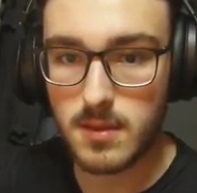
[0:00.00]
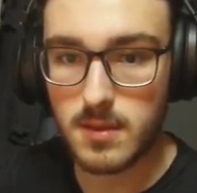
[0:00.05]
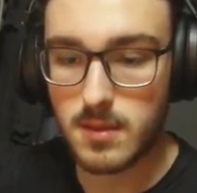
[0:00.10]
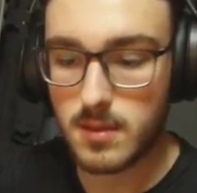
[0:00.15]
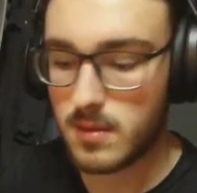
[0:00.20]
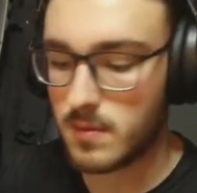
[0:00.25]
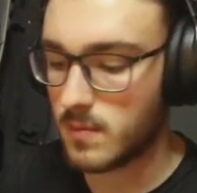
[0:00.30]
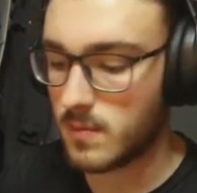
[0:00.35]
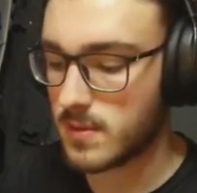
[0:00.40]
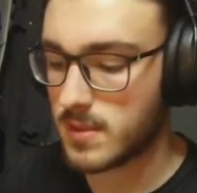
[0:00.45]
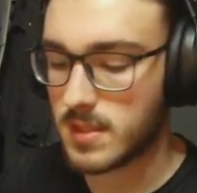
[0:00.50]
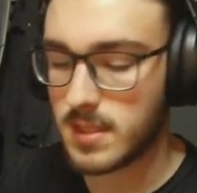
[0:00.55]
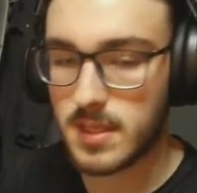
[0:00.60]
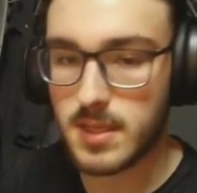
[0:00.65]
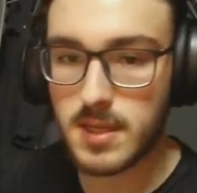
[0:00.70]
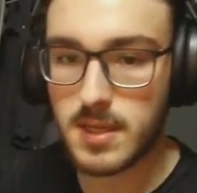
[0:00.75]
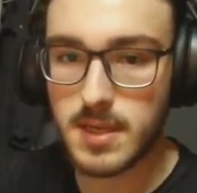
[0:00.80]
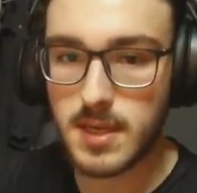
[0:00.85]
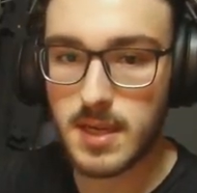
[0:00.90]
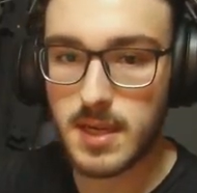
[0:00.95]
And we'll say
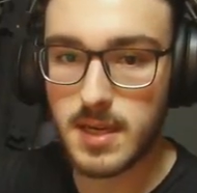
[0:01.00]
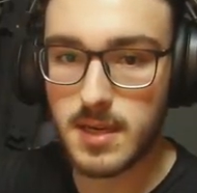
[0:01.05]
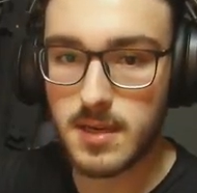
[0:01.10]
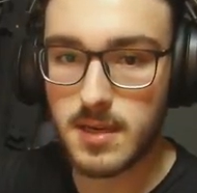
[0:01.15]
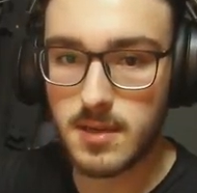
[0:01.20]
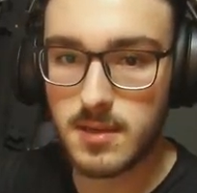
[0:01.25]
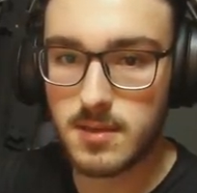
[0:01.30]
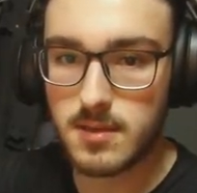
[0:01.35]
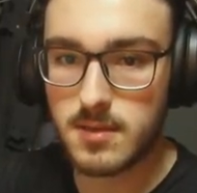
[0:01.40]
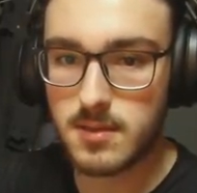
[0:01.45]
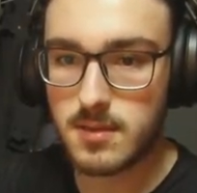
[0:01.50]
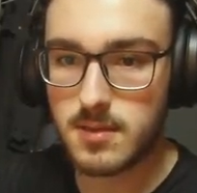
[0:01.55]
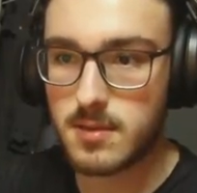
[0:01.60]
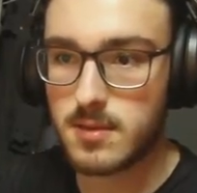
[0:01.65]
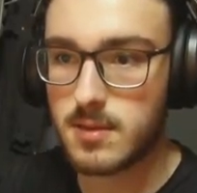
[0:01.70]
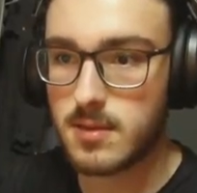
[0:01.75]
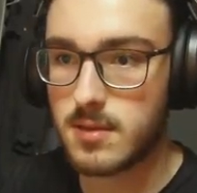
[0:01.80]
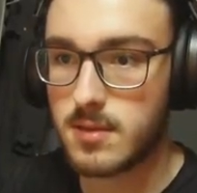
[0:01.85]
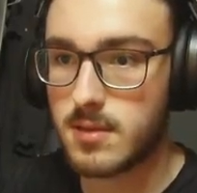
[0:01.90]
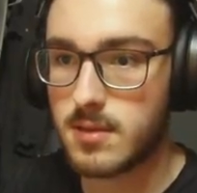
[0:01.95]
none.
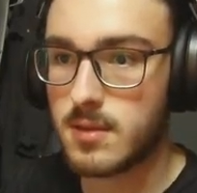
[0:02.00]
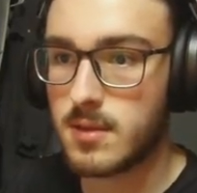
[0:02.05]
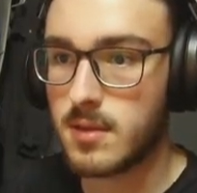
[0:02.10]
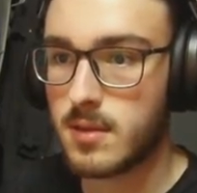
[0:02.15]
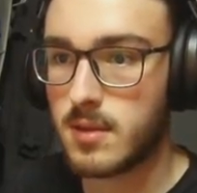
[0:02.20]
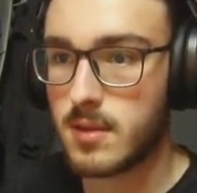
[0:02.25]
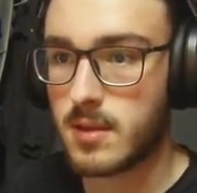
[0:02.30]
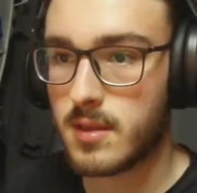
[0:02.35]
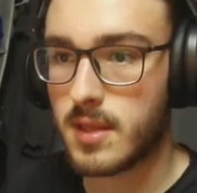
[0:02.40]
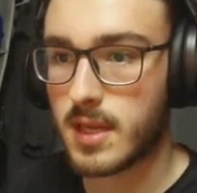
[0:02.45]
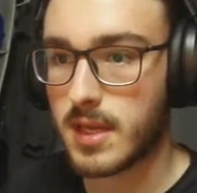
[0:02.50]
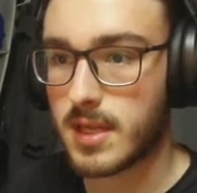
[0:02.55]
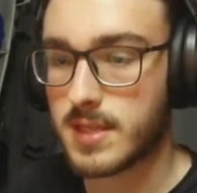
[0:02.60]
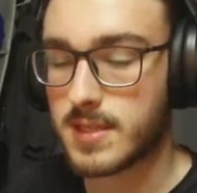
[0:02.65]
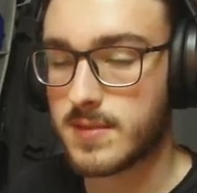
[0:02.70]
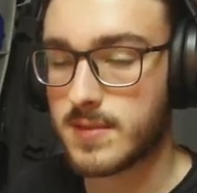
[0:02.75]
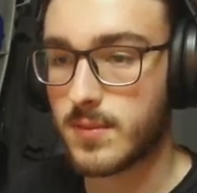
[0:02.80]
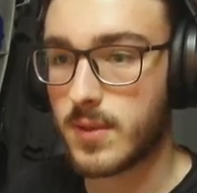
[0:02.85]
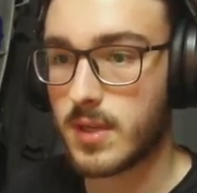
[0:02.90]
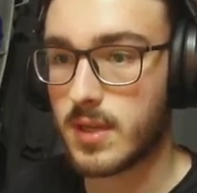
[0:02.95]
That
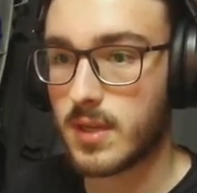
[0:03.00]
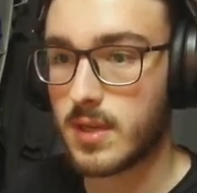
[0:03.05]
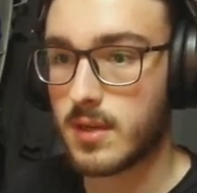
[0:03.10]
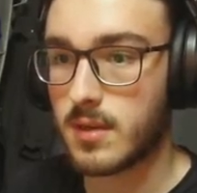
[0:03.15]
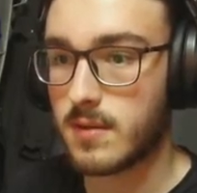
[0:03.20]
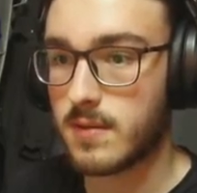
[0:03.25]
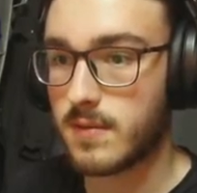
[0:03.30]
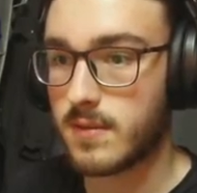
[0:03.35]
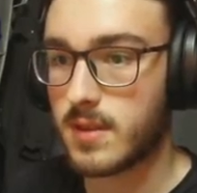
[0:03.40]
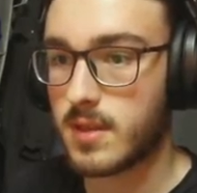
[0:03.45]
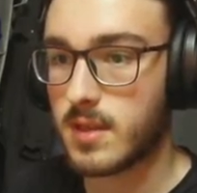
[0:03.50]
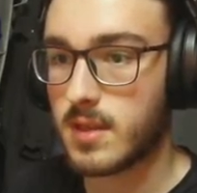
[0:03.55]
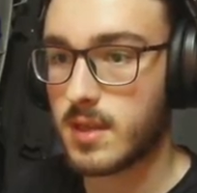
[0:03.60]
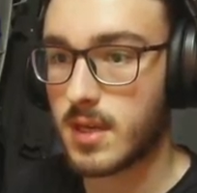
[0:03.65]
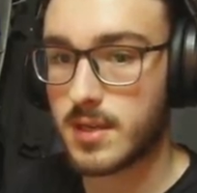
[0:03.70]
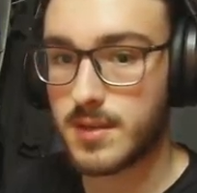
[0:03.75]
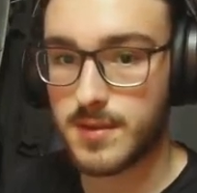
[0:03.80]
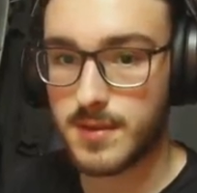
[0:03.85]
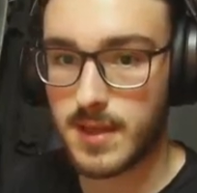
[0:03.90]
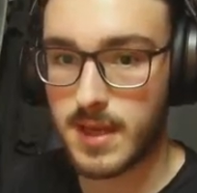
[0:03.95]
gets rid of the
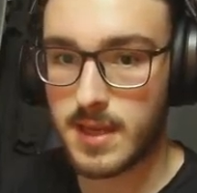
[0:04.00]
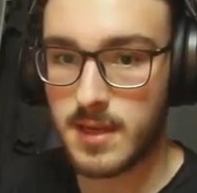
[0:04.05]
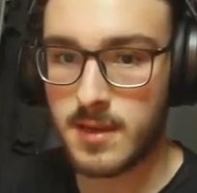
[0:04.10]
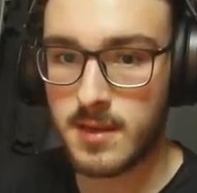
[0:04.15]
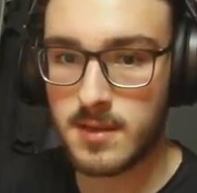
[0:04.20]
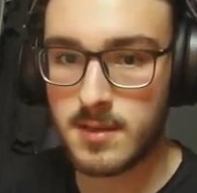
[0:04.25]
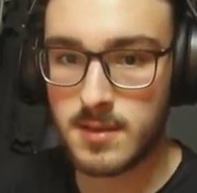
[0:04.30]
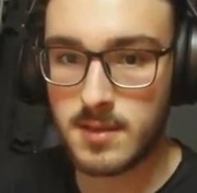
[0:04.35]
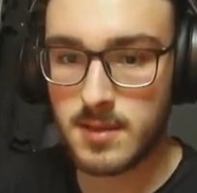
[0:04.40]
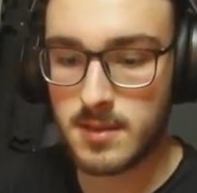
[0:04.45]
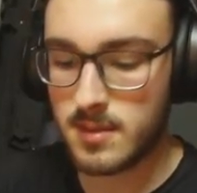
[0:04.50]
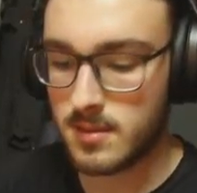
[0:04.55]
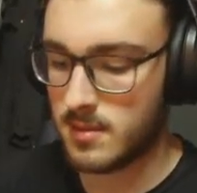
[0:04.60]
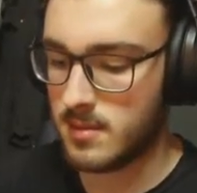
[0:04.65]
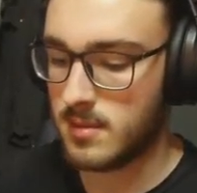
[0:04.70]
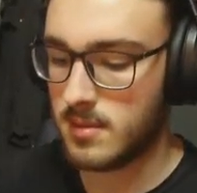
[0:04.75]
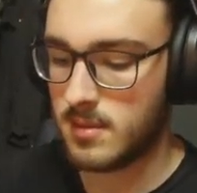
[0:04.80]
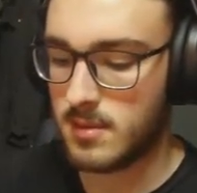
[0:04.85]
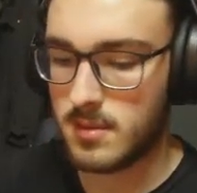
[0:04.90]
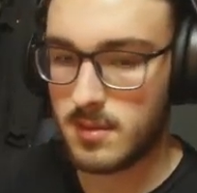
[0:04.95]
underline.
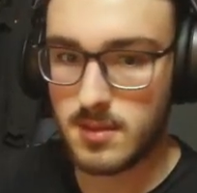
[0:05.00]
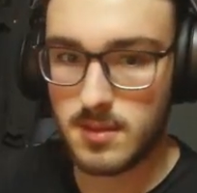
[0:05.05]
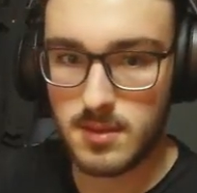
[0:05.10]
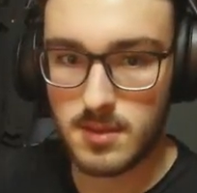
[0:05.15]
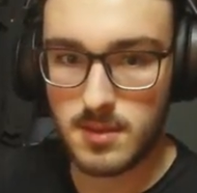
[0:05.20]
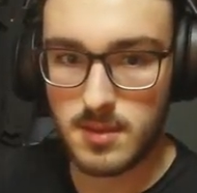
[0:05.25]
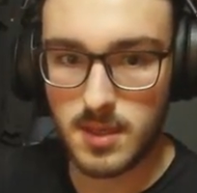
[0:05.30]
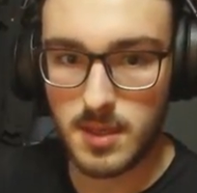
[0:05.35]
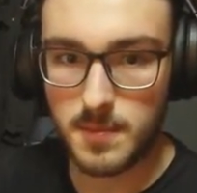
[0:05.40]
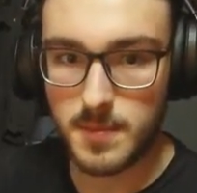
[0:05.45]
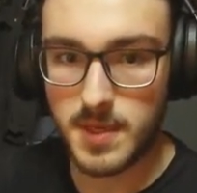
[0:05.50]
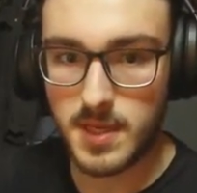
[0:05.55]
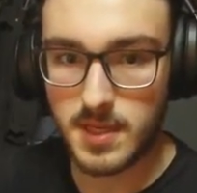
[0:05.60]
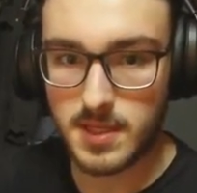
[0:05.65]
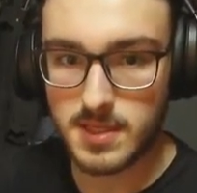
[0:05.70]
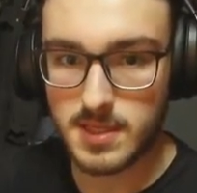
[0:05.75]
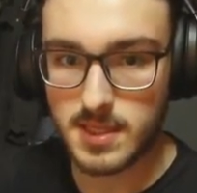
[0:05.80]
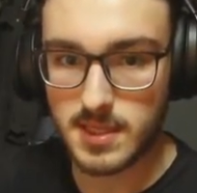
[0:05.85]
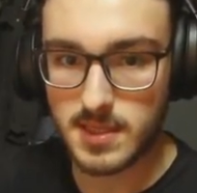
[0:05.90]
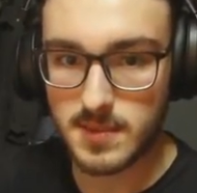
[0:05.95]
Up
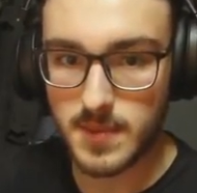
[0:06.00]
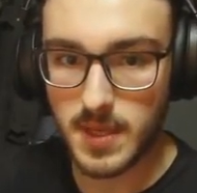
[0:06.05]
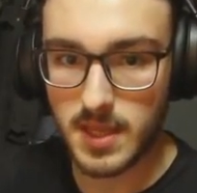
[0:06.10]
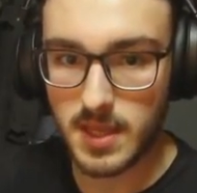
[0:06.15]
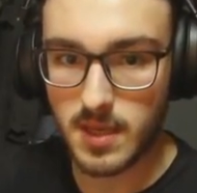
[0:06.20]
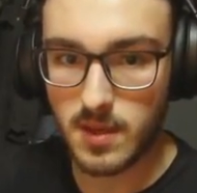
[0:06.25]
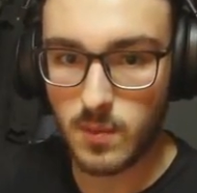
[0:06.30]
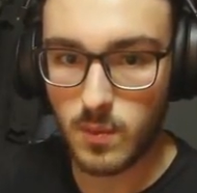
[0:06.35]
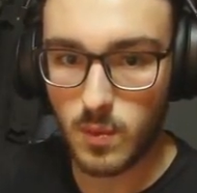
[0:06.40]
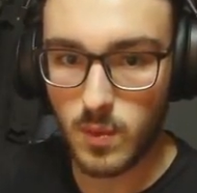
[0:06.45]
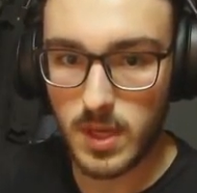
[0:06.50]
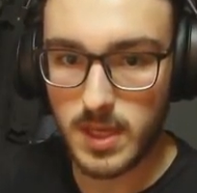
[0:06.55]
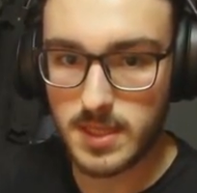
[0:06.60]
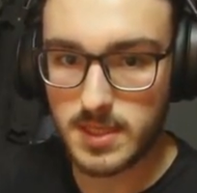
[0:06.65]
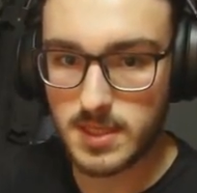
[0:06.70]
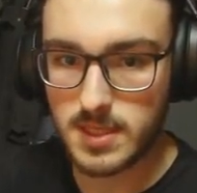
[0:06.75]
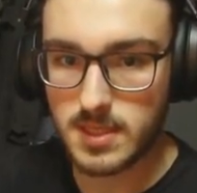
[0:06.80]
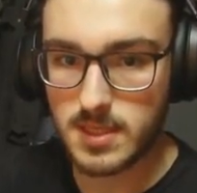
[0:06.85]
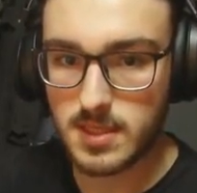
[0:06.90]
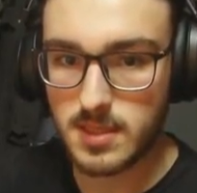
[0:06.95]
next, let's make that
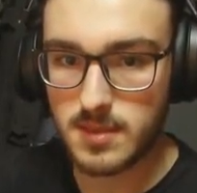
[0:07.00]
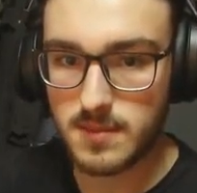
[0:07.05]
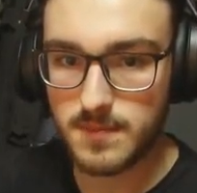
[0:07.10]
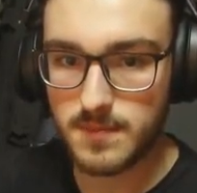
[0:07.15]
white.